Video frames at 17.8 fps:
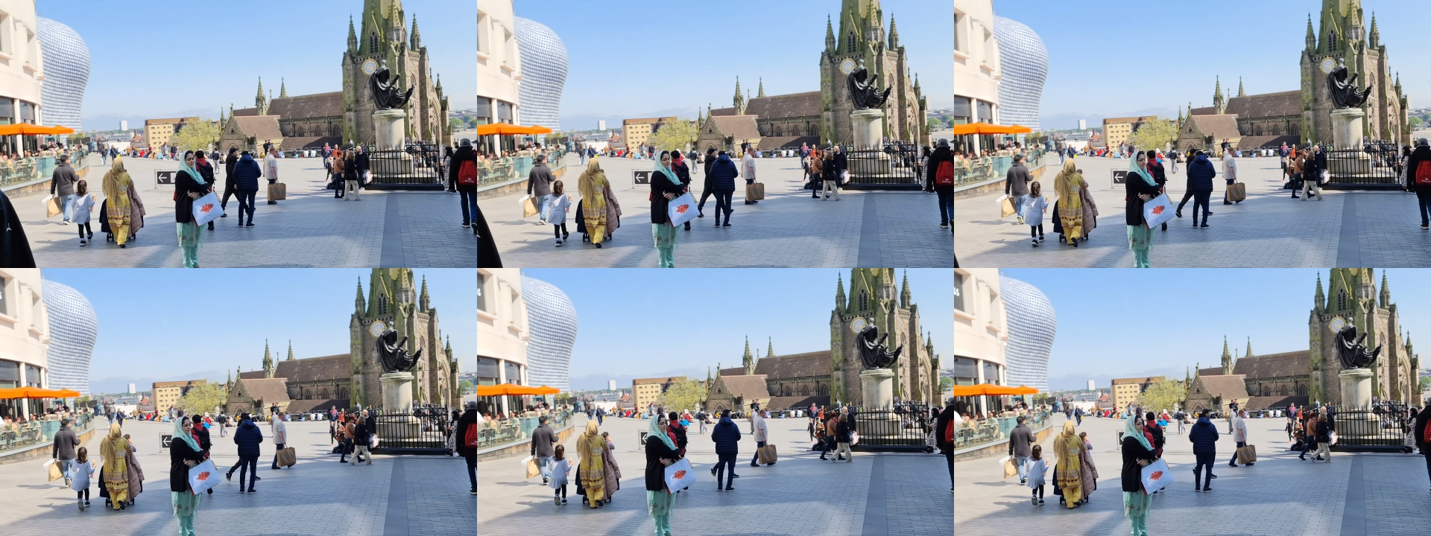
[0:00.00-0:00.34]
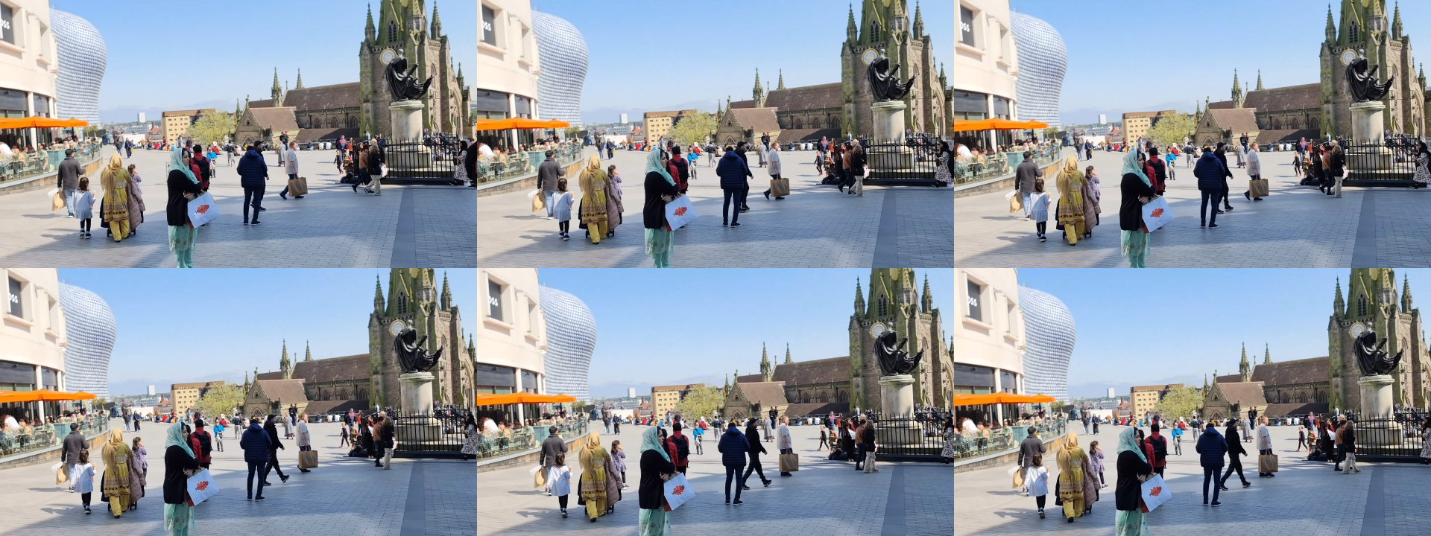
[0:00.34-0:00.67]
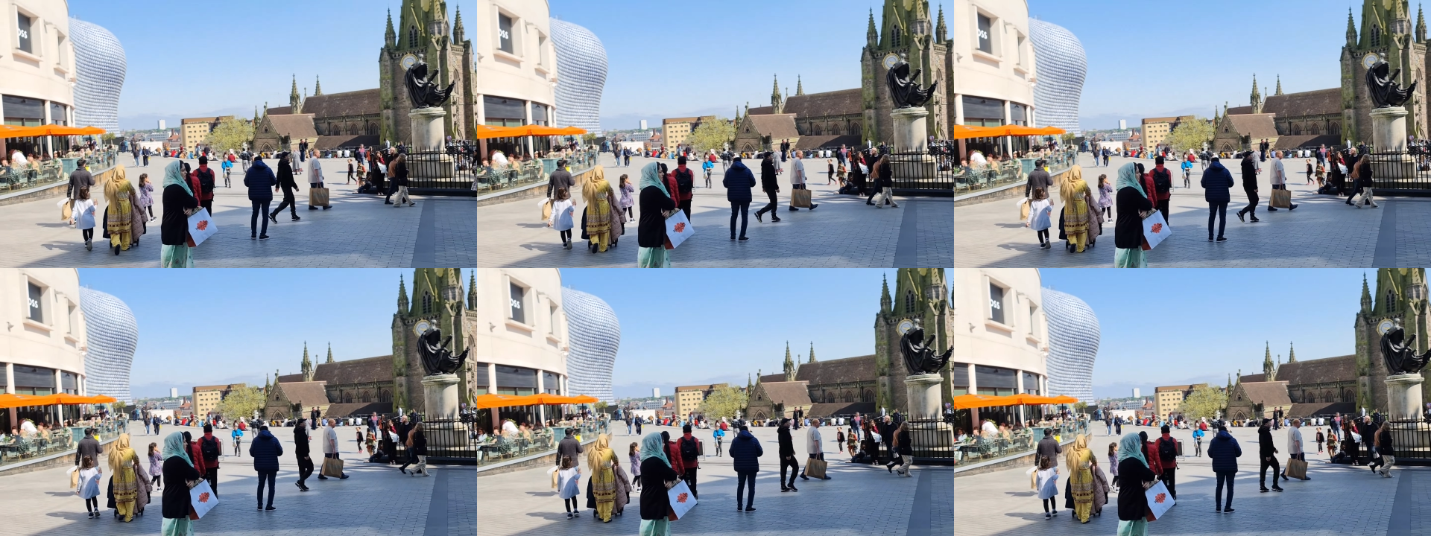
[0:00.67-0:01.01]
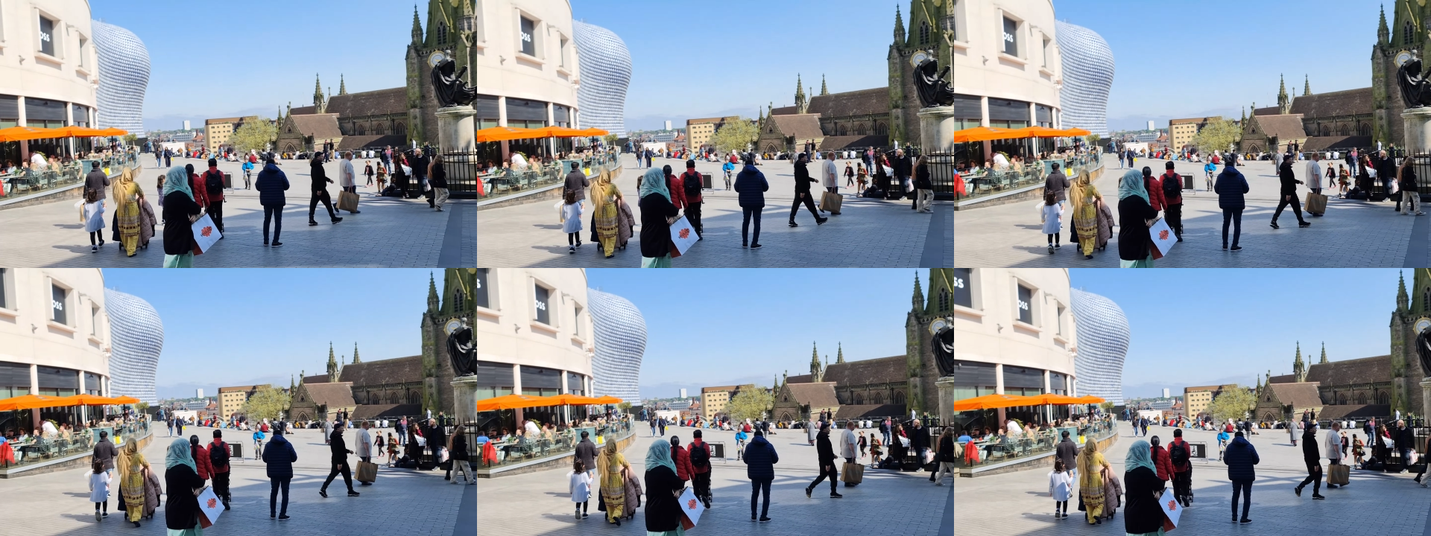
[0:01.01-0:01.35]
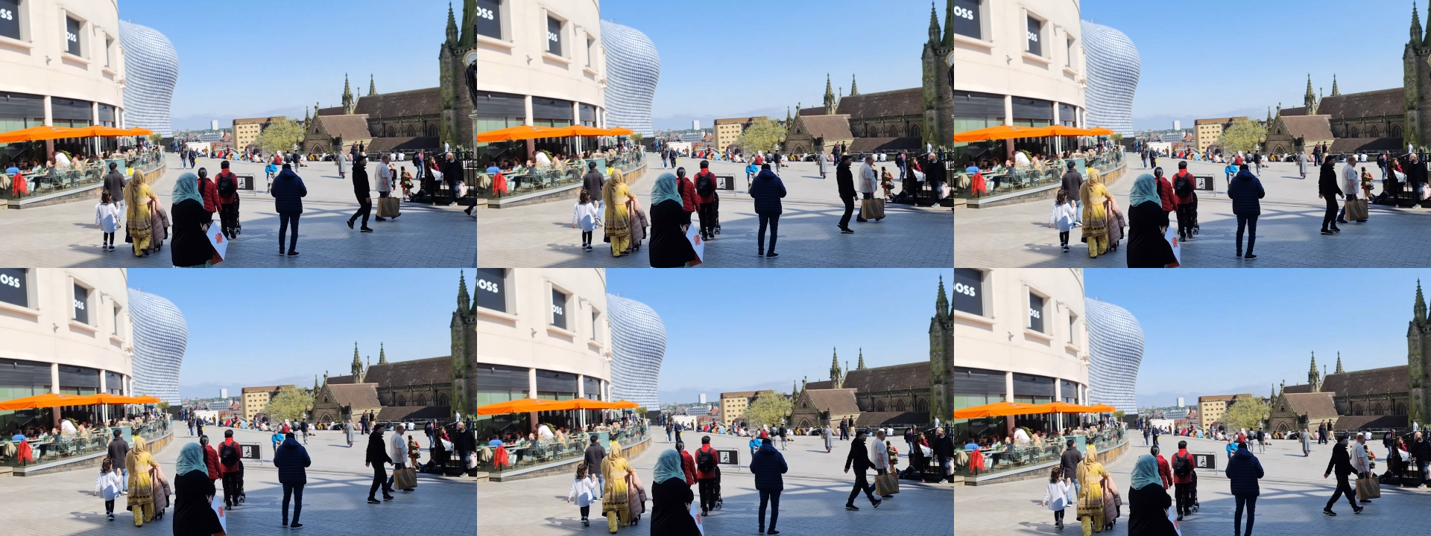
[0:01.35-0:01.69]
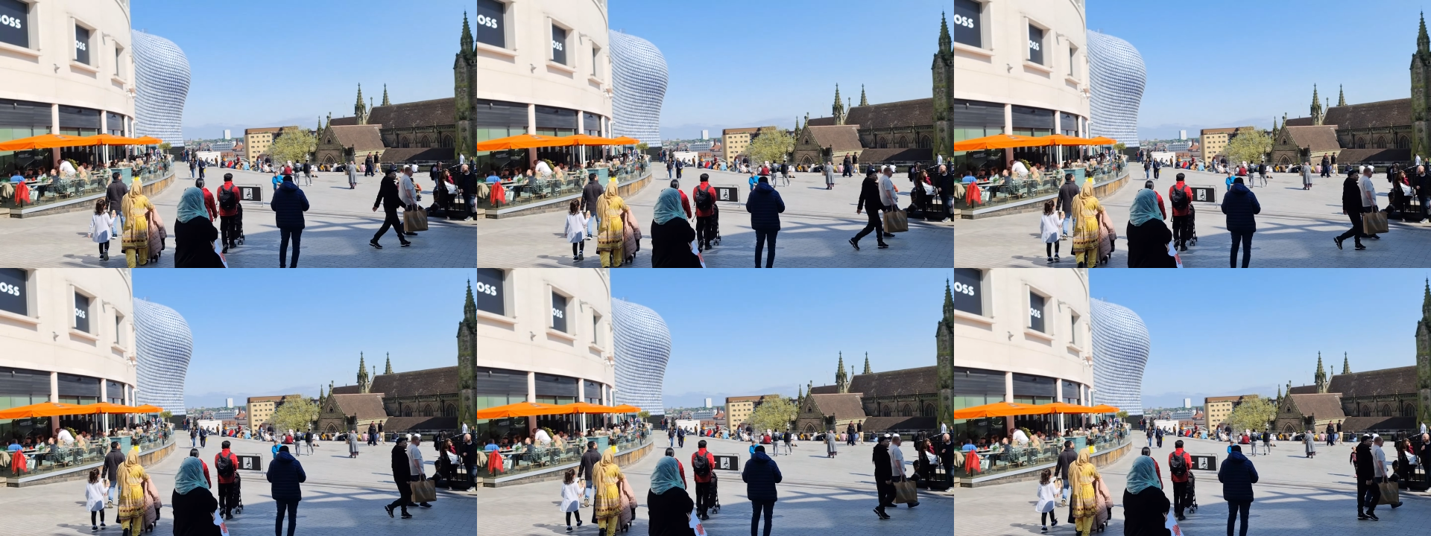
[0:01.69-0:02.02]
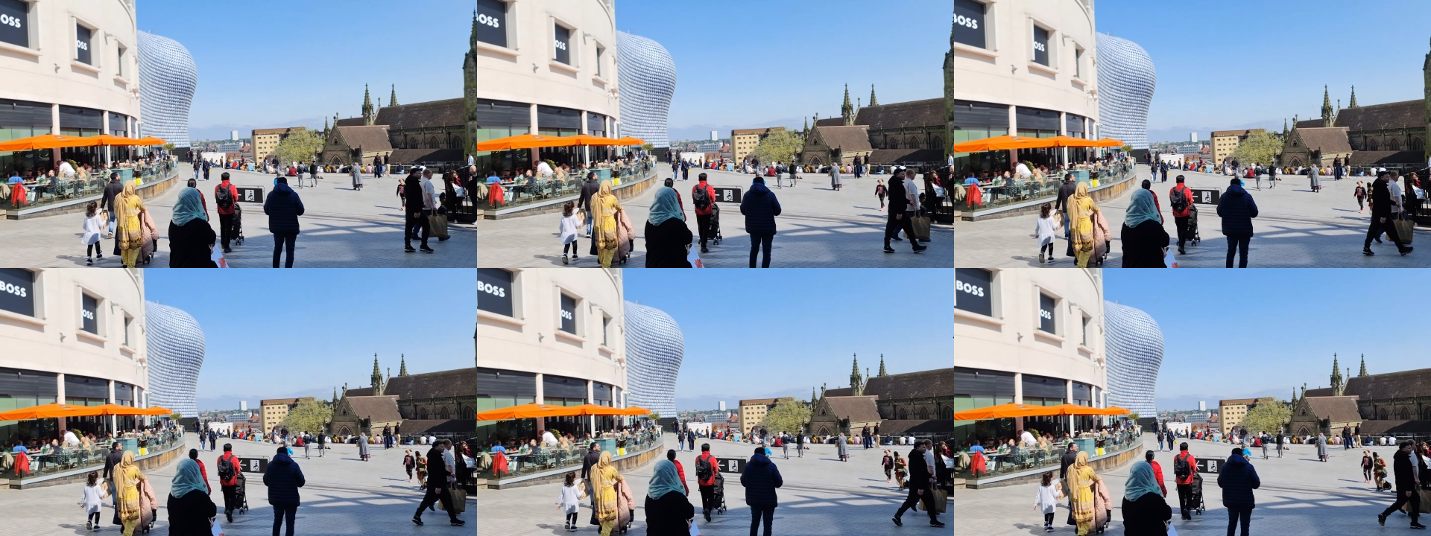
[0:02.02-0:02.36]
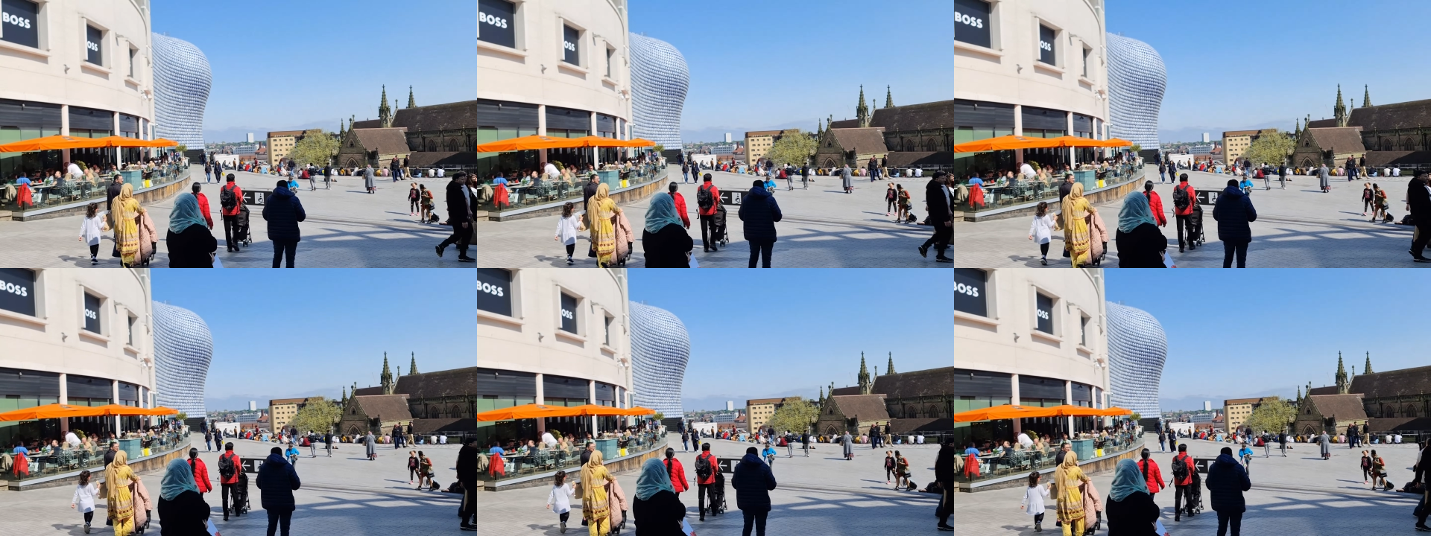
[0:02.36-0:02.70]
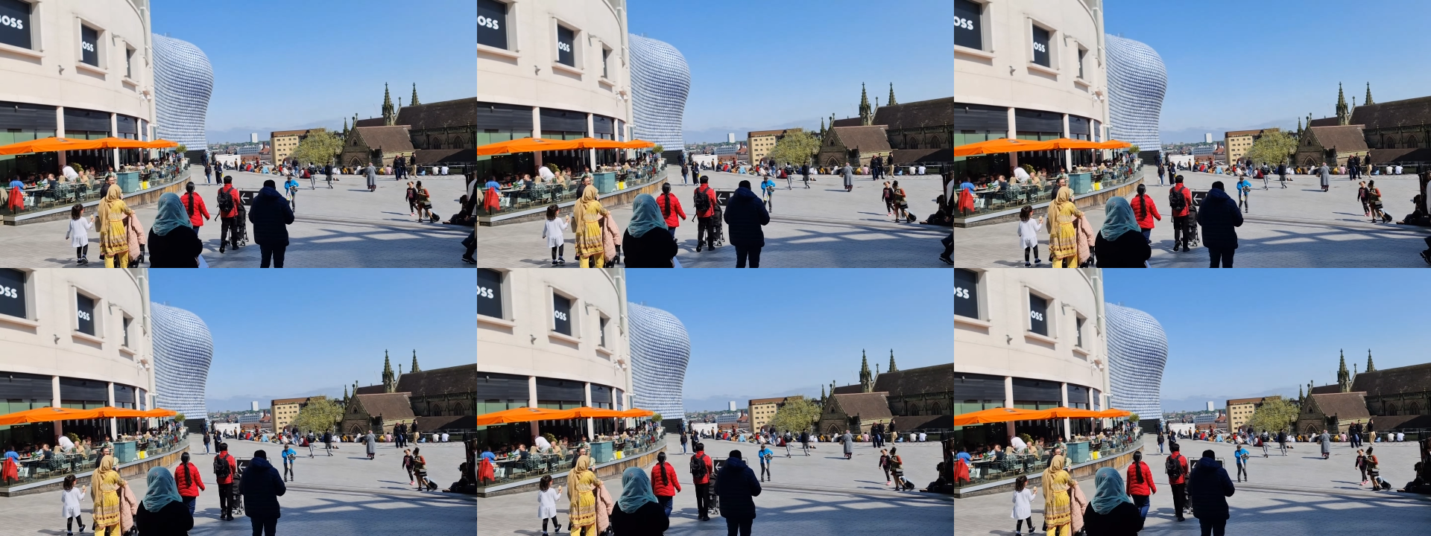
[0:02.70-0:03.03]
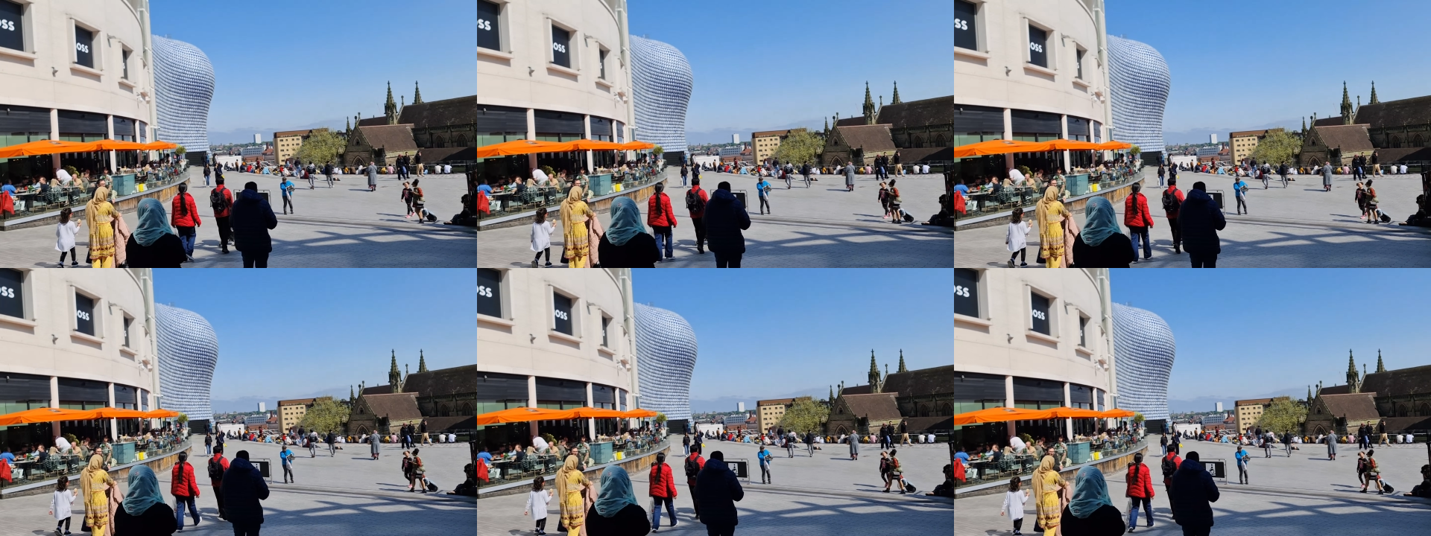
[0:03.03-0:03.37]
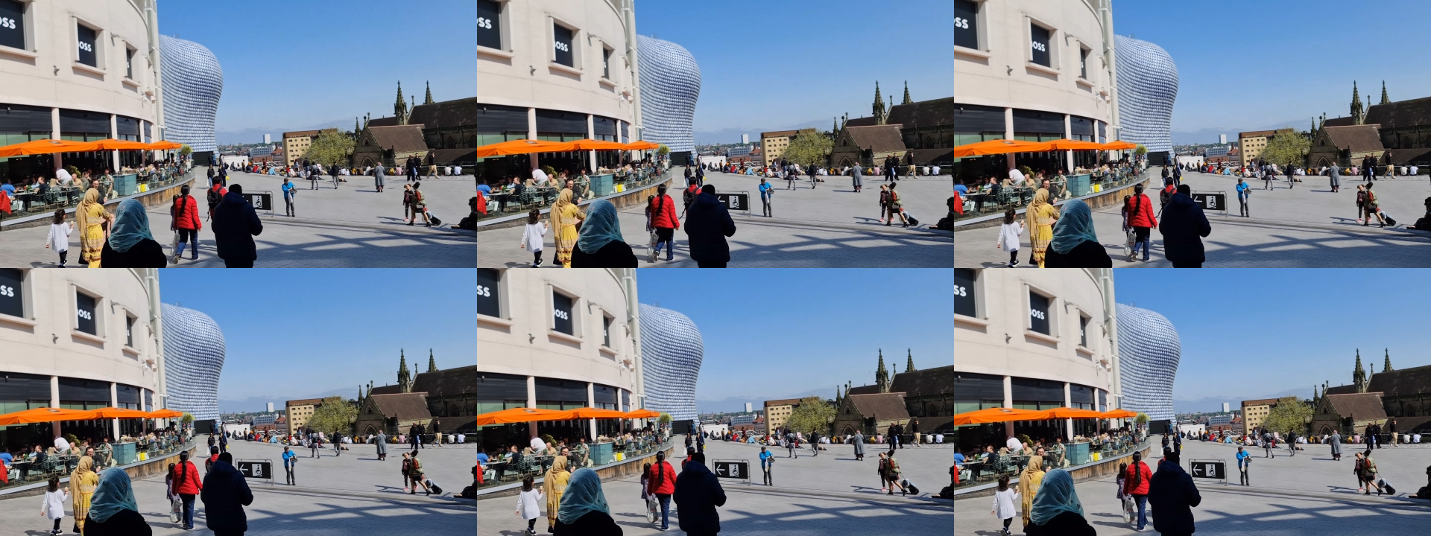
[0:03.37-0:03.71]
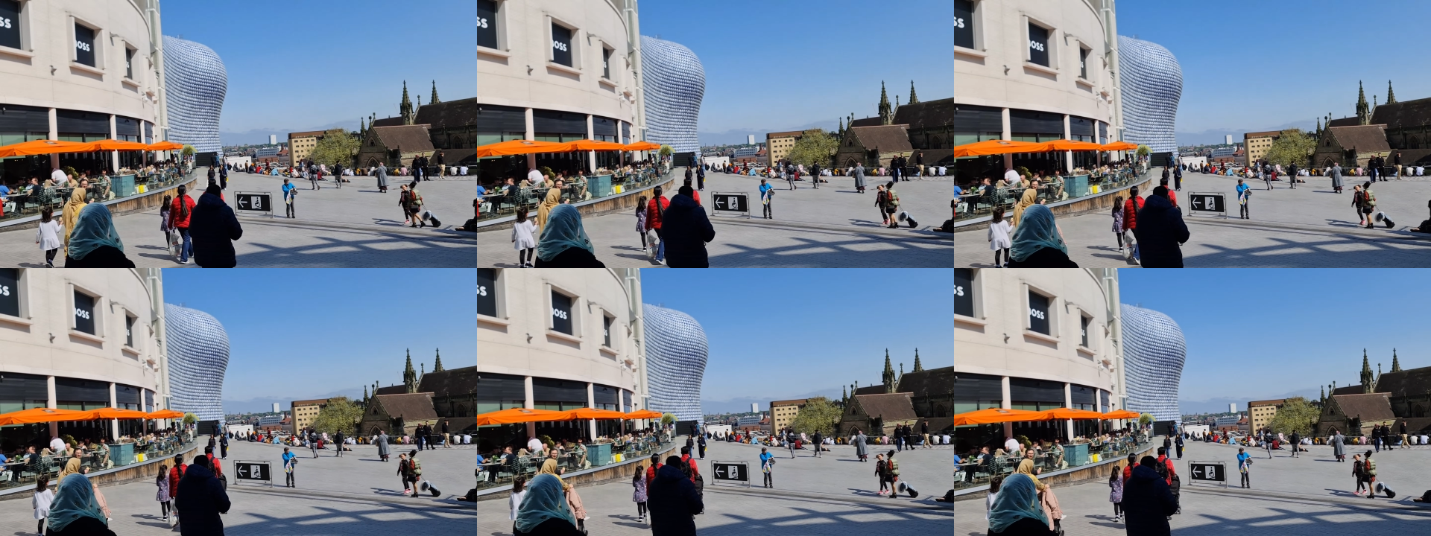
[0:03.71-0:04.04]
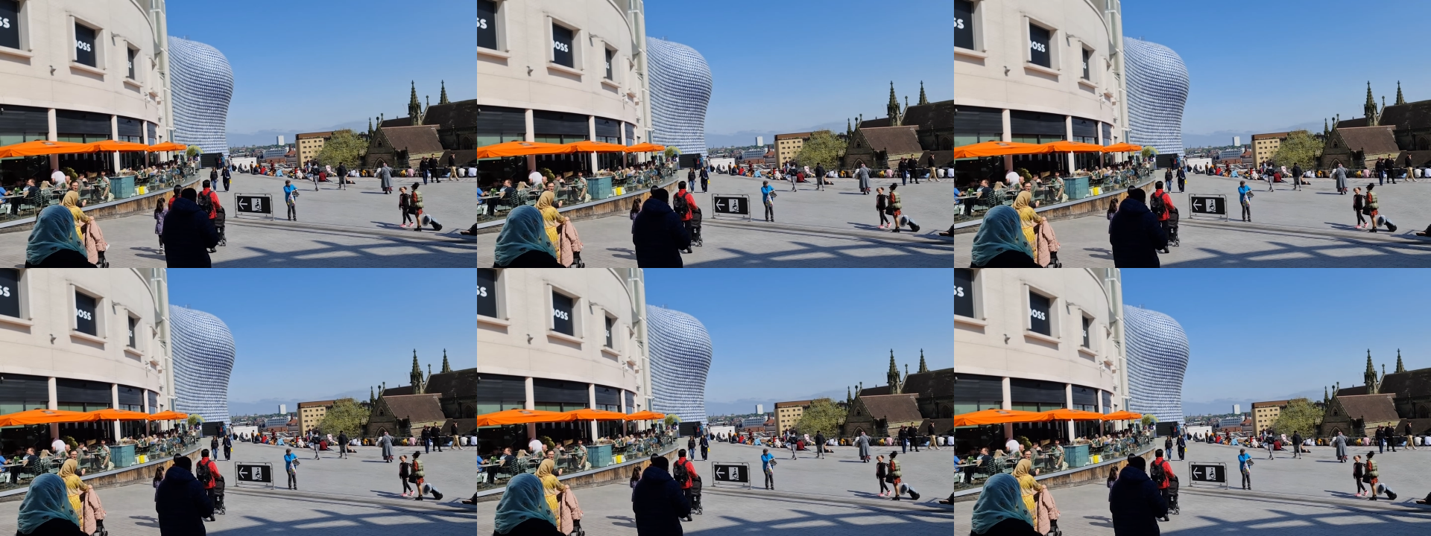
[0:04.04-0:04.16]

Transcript: (no speaker visible)